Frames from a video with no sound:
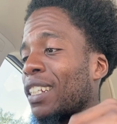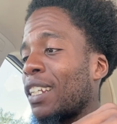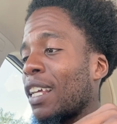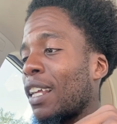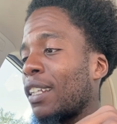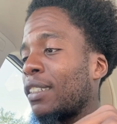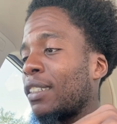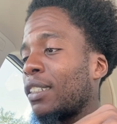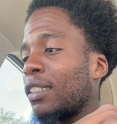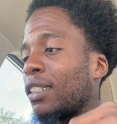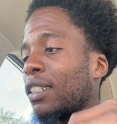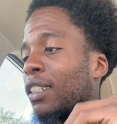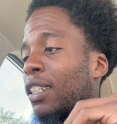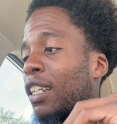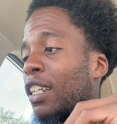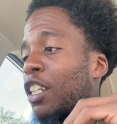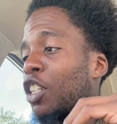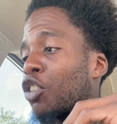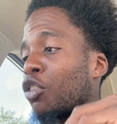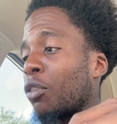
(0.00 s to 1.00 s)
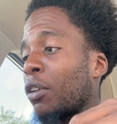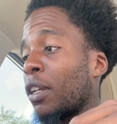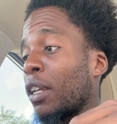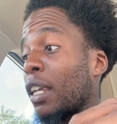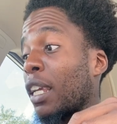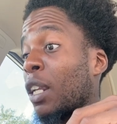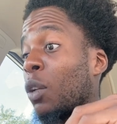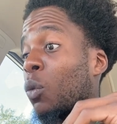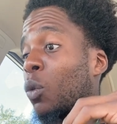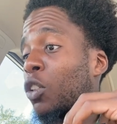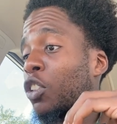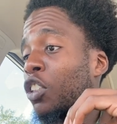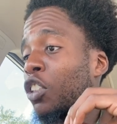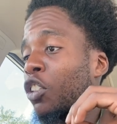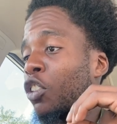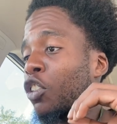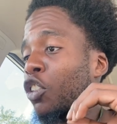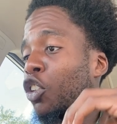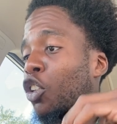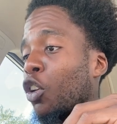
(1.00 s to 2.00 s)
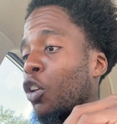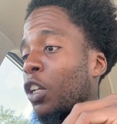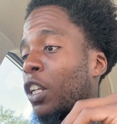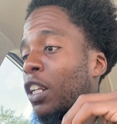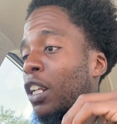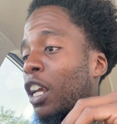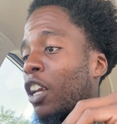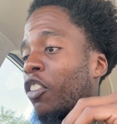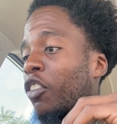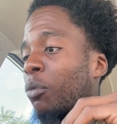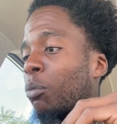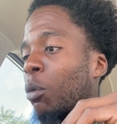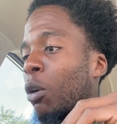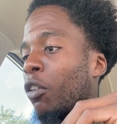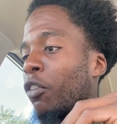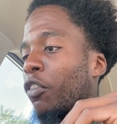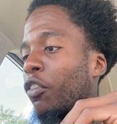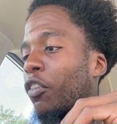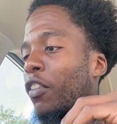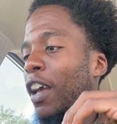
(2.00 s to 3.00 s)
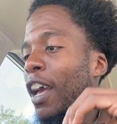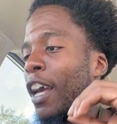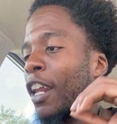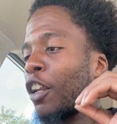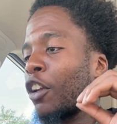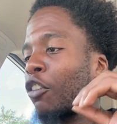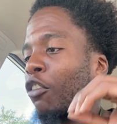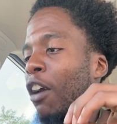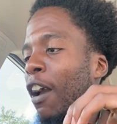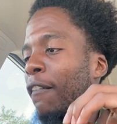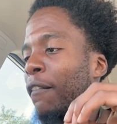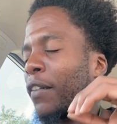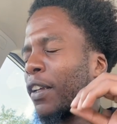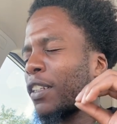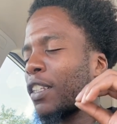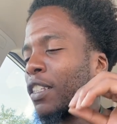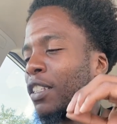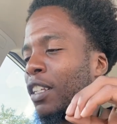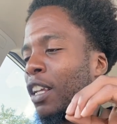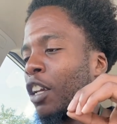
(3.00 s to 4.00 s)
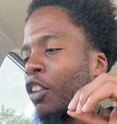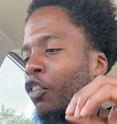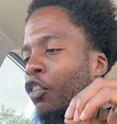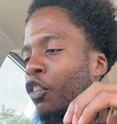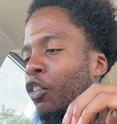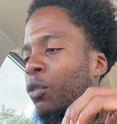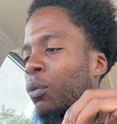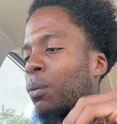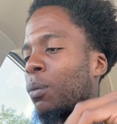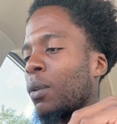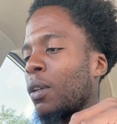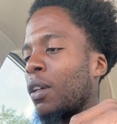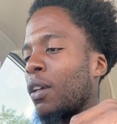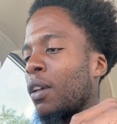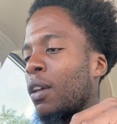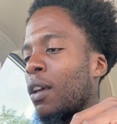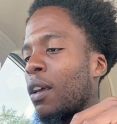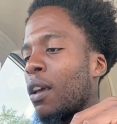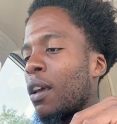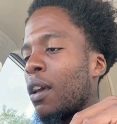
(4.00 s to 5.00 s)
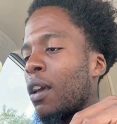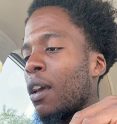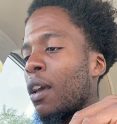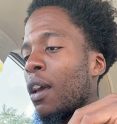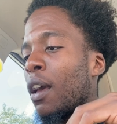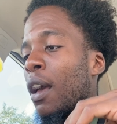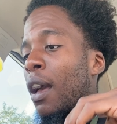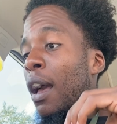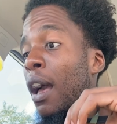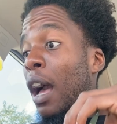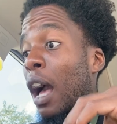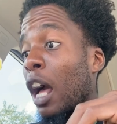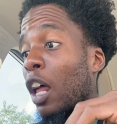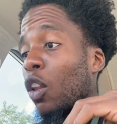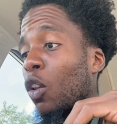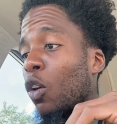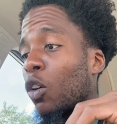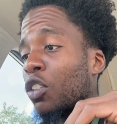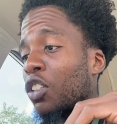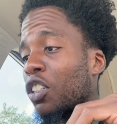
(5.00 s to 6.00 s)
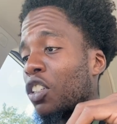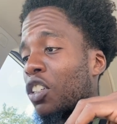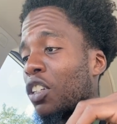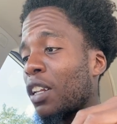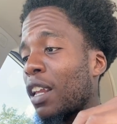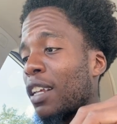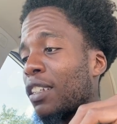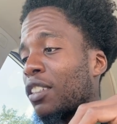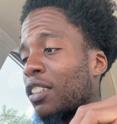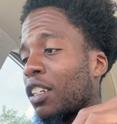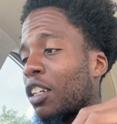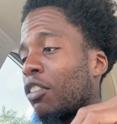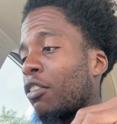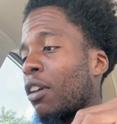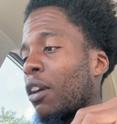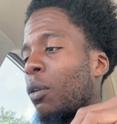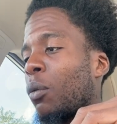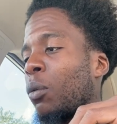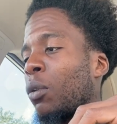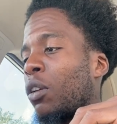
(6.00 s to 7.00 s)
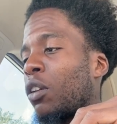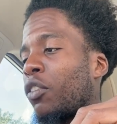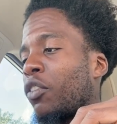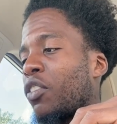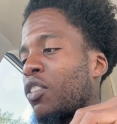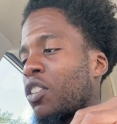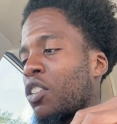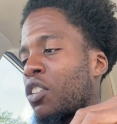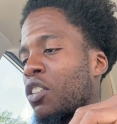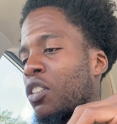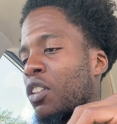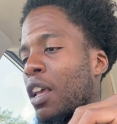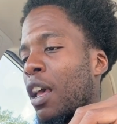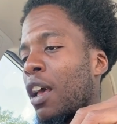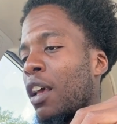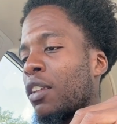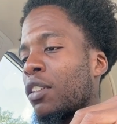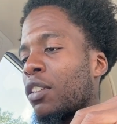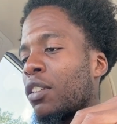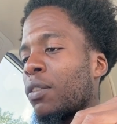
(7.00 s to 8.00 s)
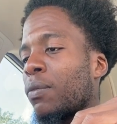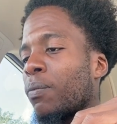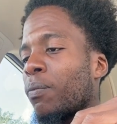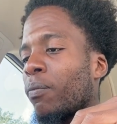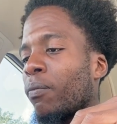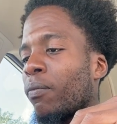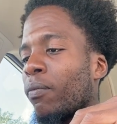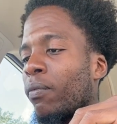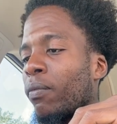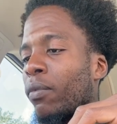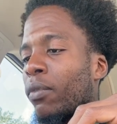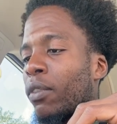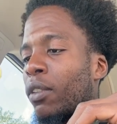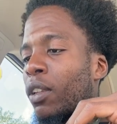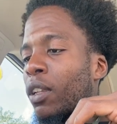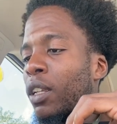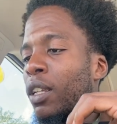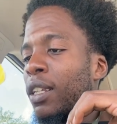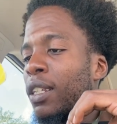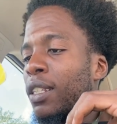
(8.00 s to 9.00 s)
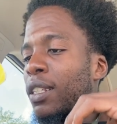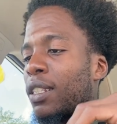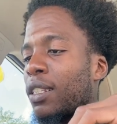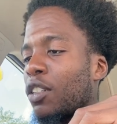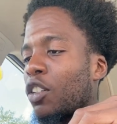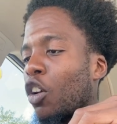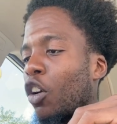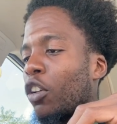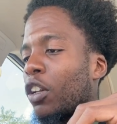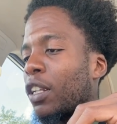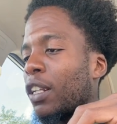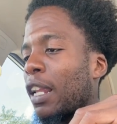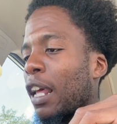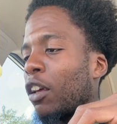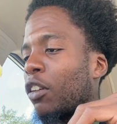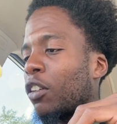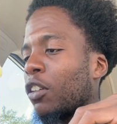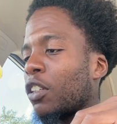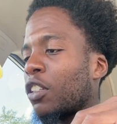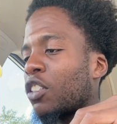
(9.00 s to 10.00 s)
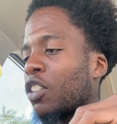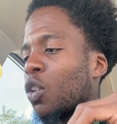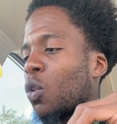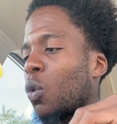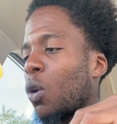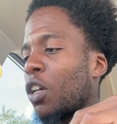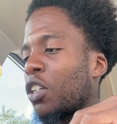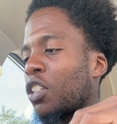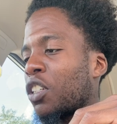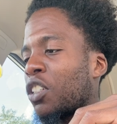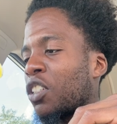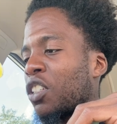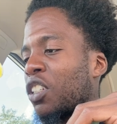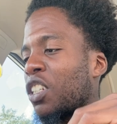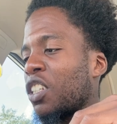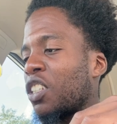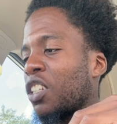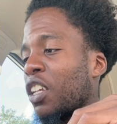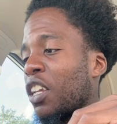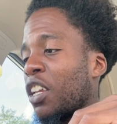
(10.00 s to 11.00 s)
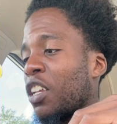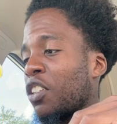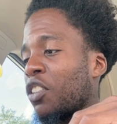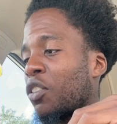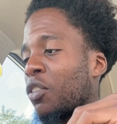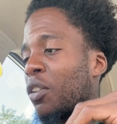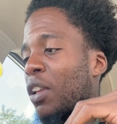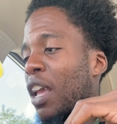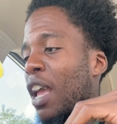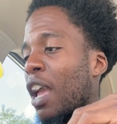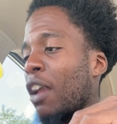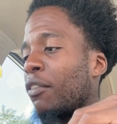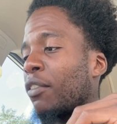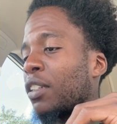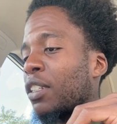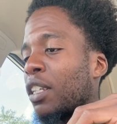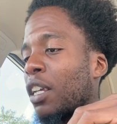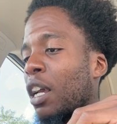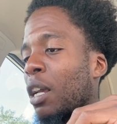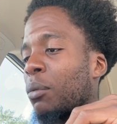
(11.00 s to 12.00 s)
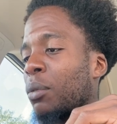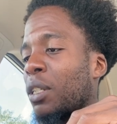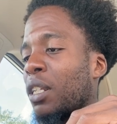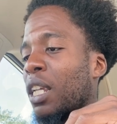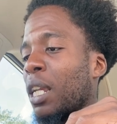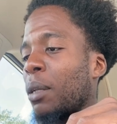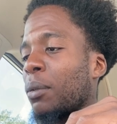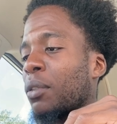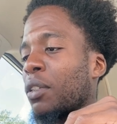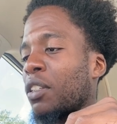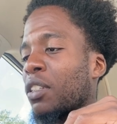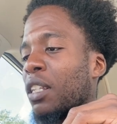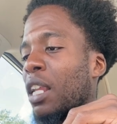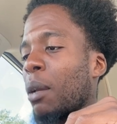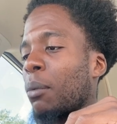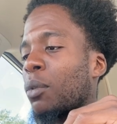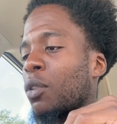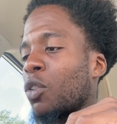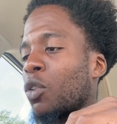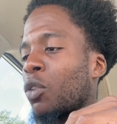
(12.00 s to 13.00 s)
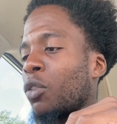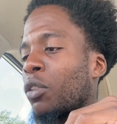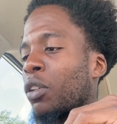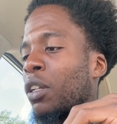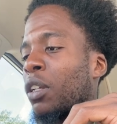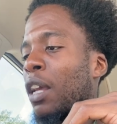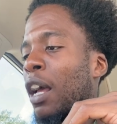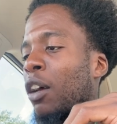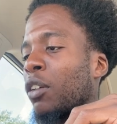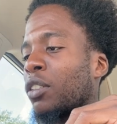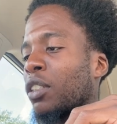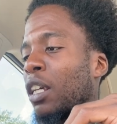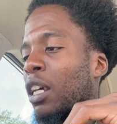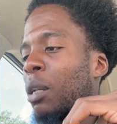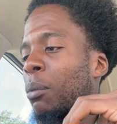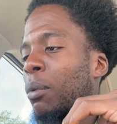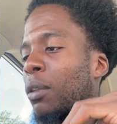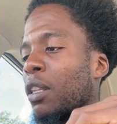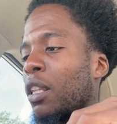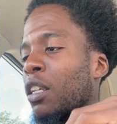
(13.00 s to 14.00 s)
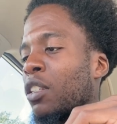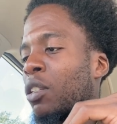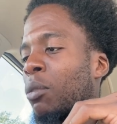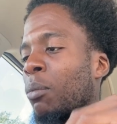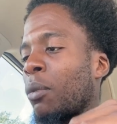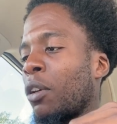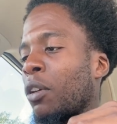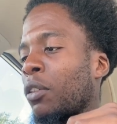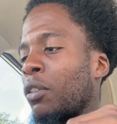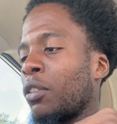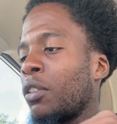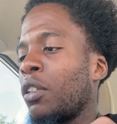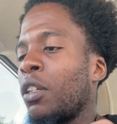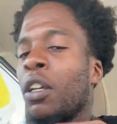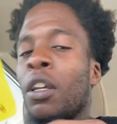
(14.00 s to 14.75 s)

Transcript: debts, didn't drink, and was in her 39th month at a graphic design firm. How long since your last cigarette? One of the physicians asked. Starting down the list of questions, Lisa answered every time she came to his laboratory outside of Bethesda, Maryland.